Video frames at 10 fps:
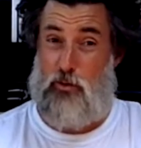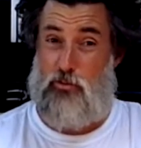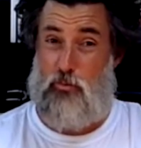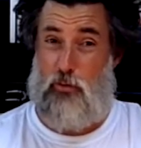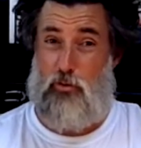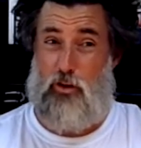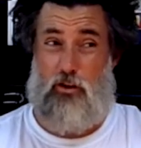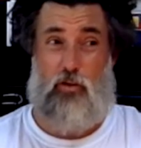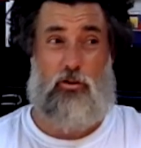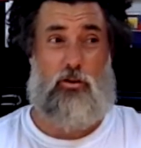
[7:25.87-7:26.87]
to a boatyard
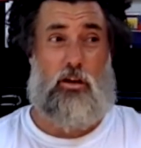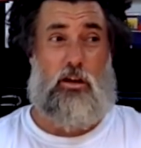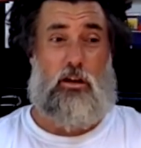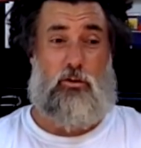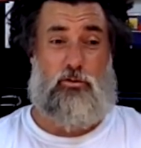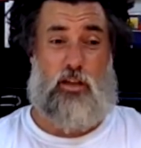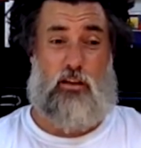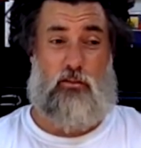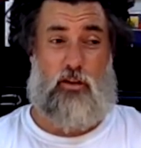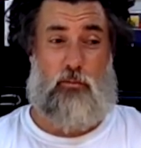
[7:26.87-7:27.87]
owner who said
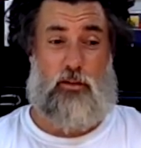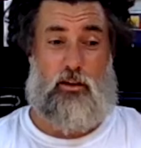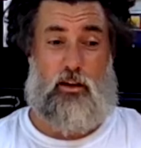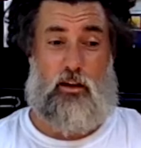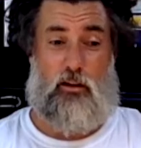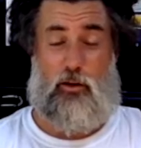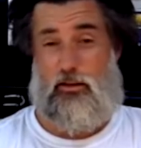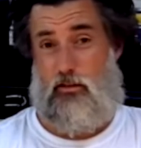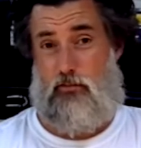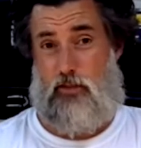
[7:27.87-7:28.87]
he'll cut me a great
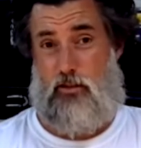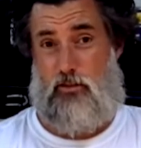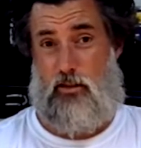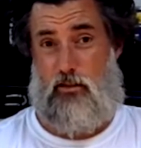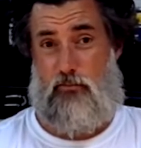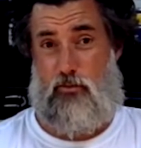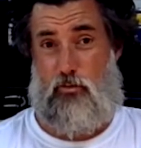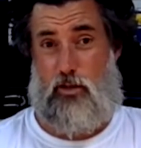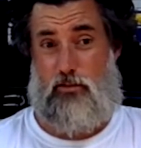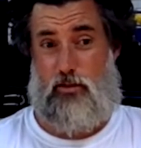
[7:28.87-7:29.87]
deal if I stay there for a
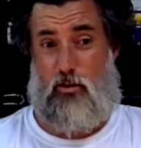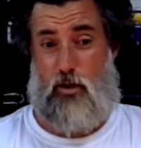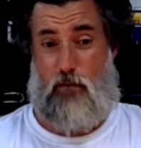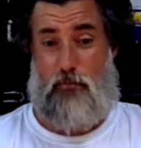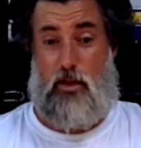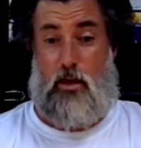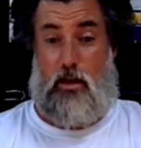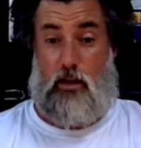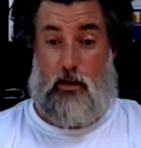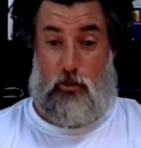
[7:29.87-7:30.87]
week. So I'm
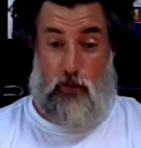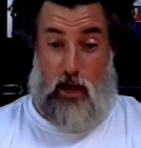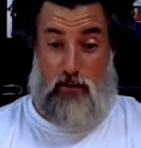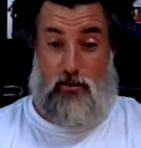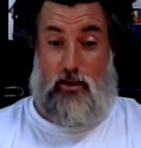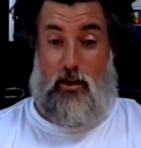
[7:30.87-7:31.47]
going to do that.